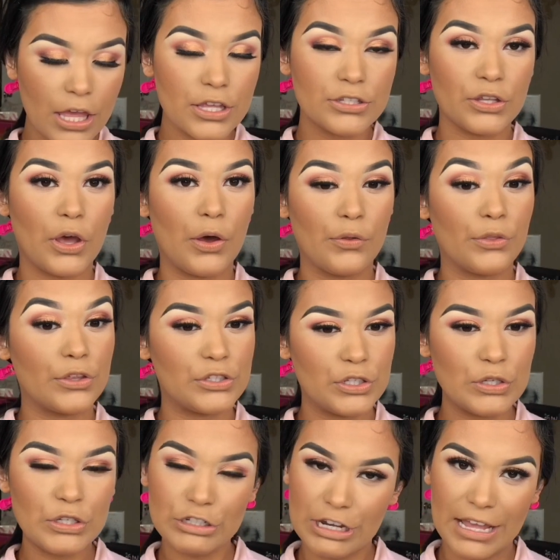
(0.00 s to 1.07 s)
So the
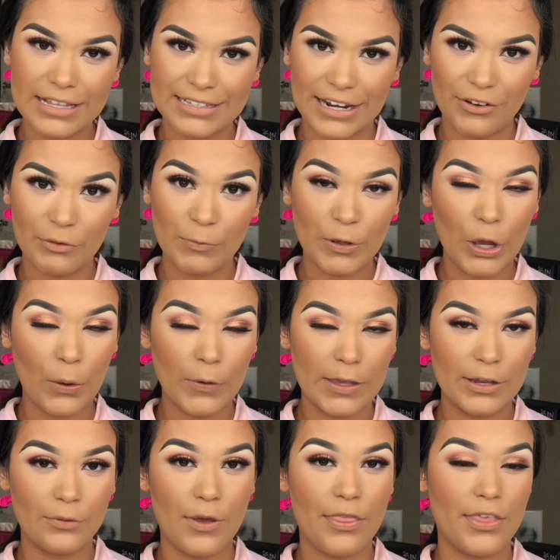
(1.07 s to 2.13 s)
two shades that I will be going
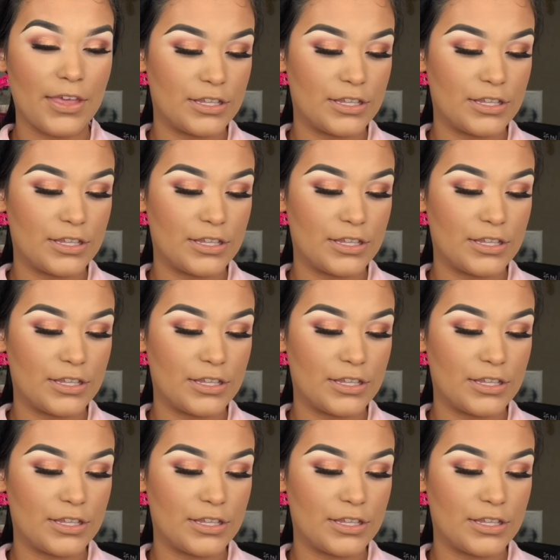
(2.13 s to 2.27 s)
in with